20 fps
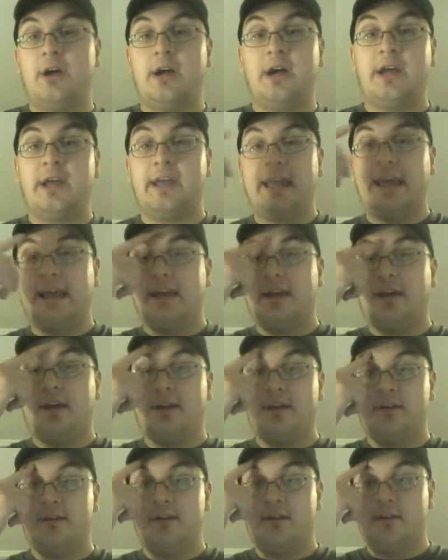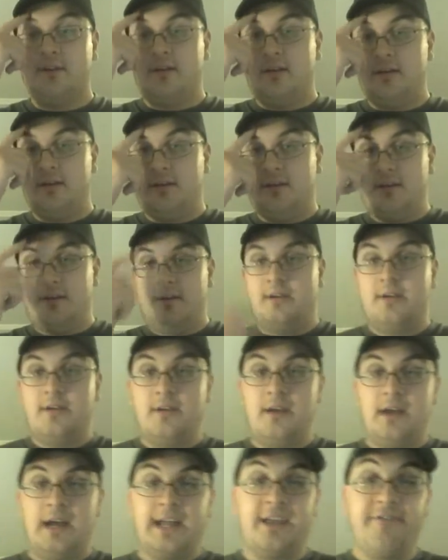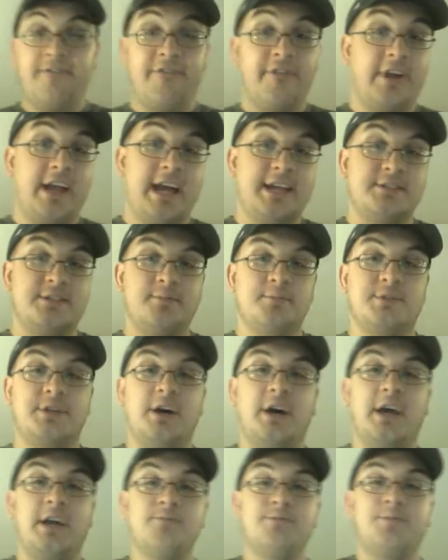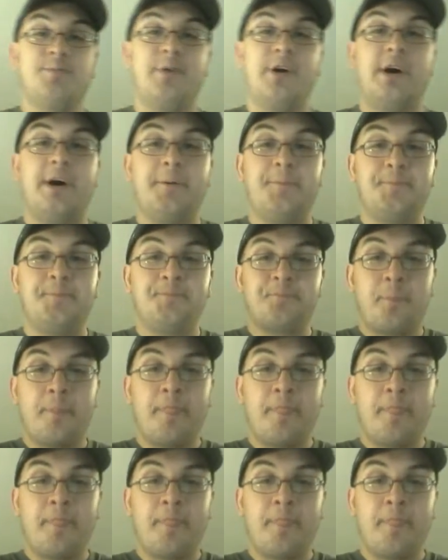I can forget sometimes, but